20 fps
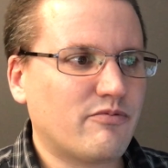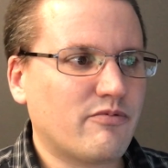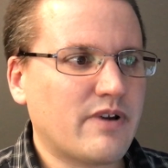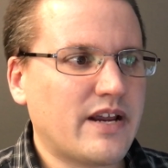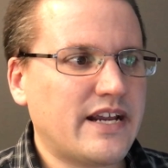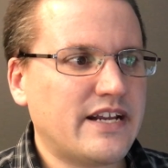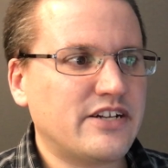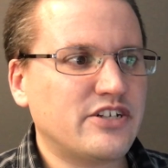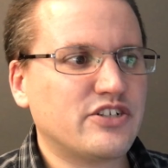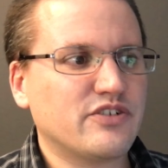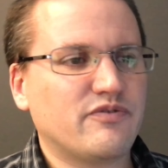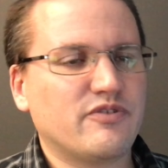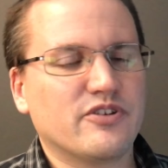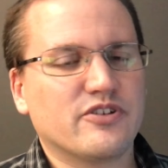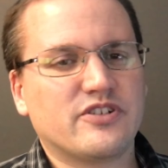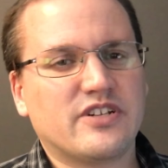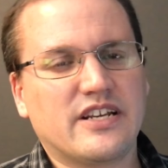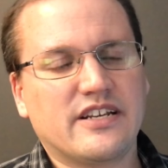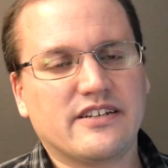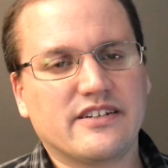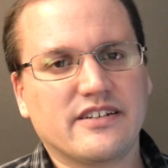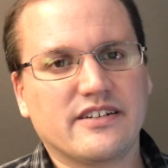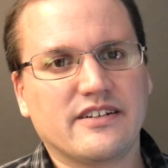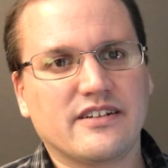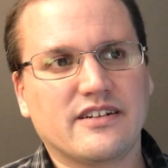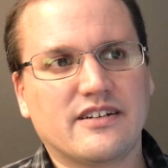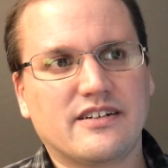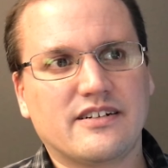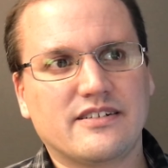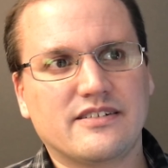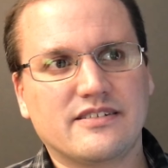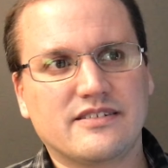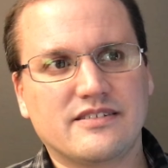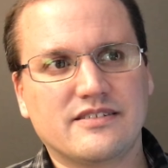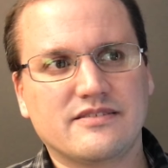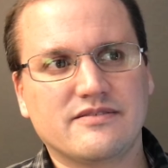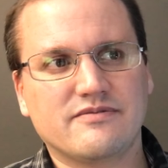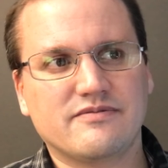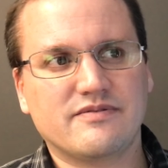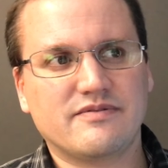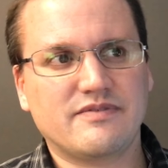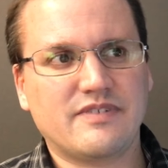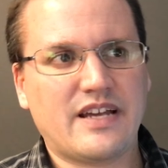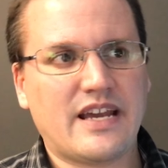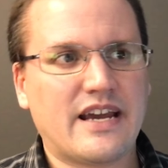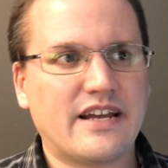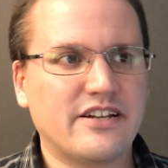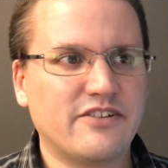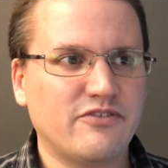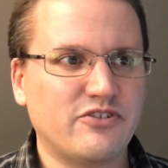range if you're taking head